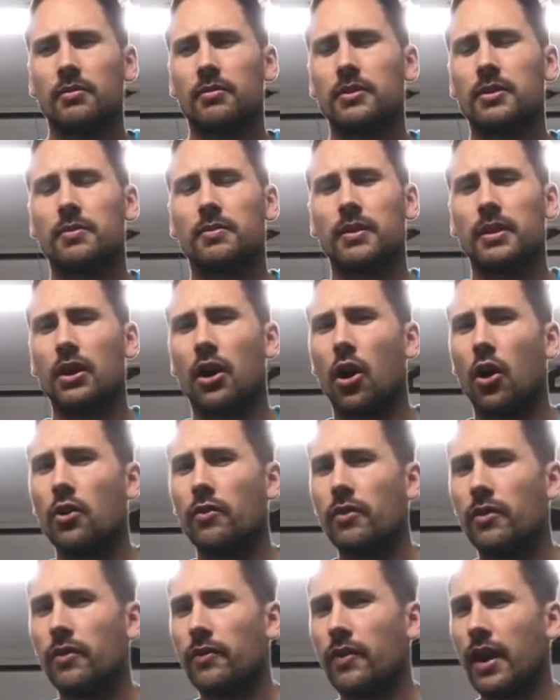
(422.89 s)
to be
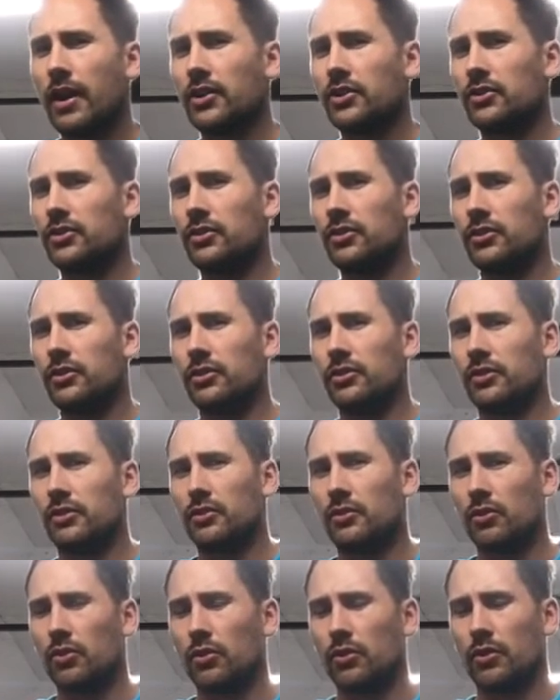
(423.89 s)
over-fashioned and
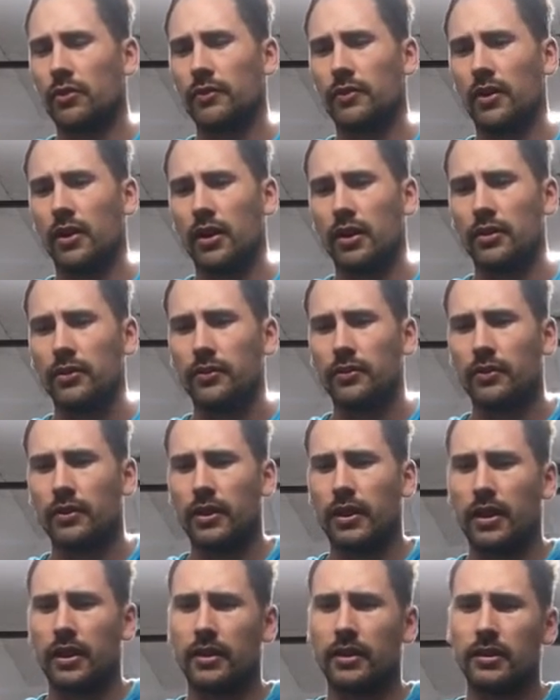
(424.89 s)
glorified for
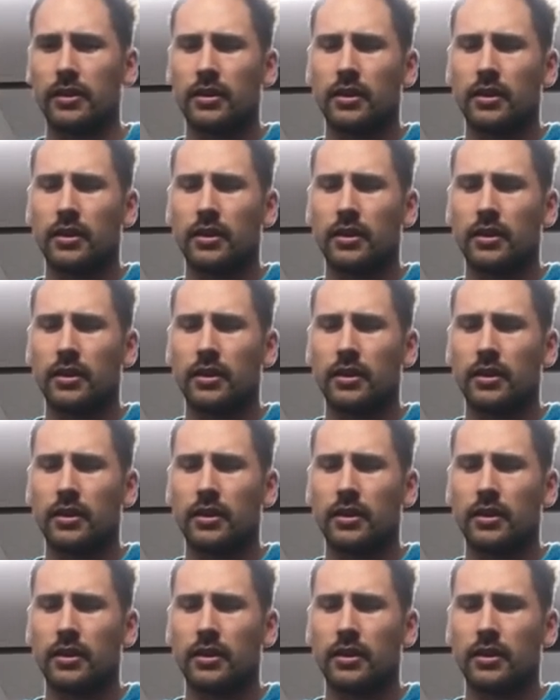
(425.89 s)
their